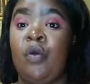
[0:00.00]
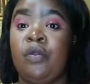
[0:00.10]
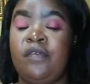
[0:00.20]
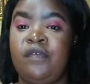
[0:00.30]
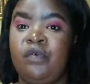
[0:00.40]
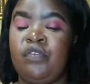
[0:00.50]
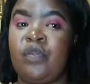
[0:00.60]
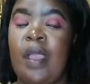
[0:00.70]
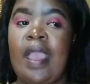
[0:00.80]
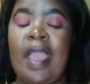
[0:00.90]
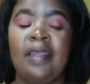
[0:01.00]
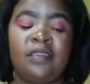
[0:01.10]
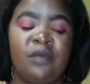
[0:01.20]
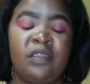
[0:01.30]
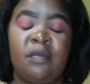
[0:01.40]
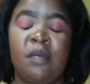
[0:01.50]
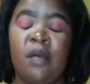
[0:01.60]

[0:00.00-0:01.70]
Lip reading: ordered food. So as I was